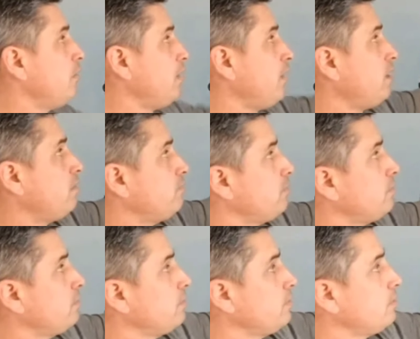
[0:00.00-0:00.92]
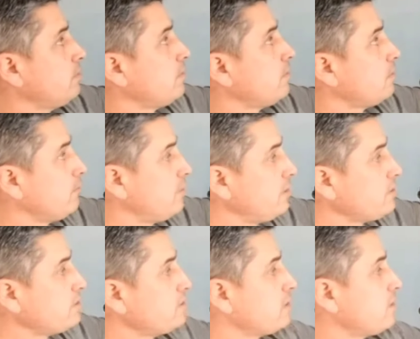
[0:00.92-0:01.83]
You have
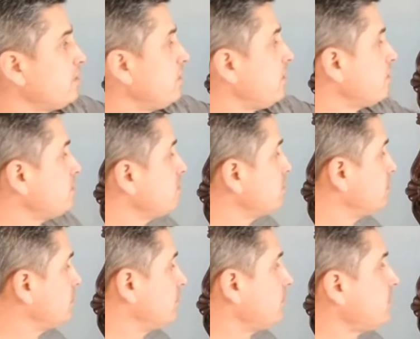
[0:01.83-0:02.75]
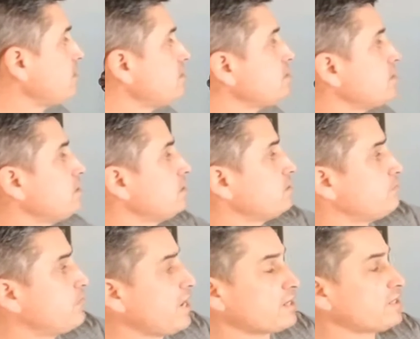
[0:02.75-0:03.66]
this to this to this,
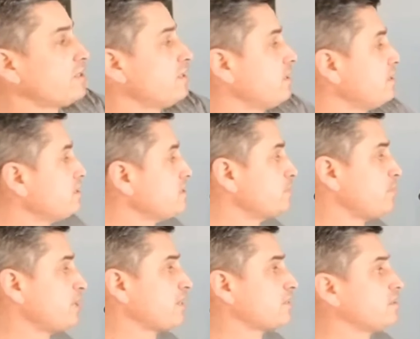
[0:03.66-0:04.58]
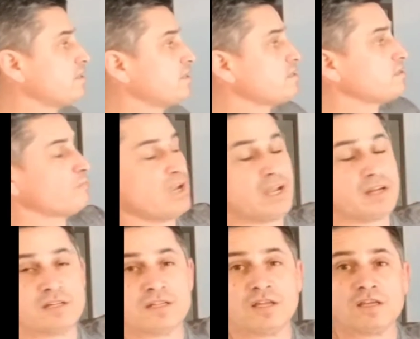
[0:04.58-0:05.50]
back to this, back to this,
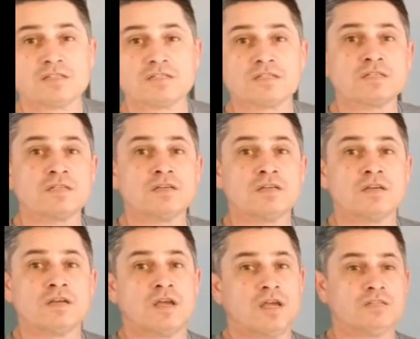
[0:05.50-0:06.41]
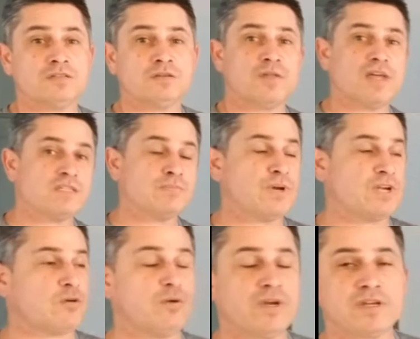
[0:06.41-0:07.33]
back to this. And so that's
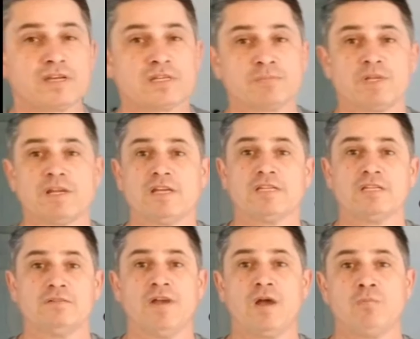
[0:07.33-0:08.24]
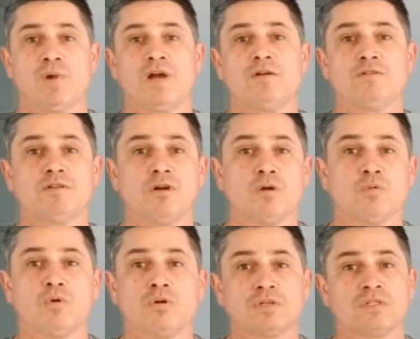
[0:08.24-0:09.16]
my quick explanation of how
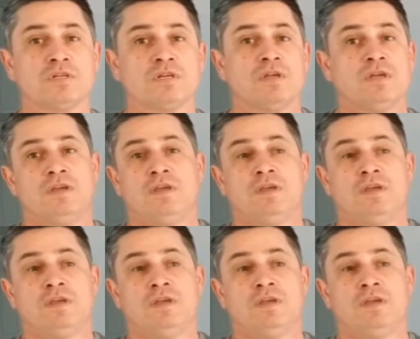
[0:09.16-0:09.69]
biochar works.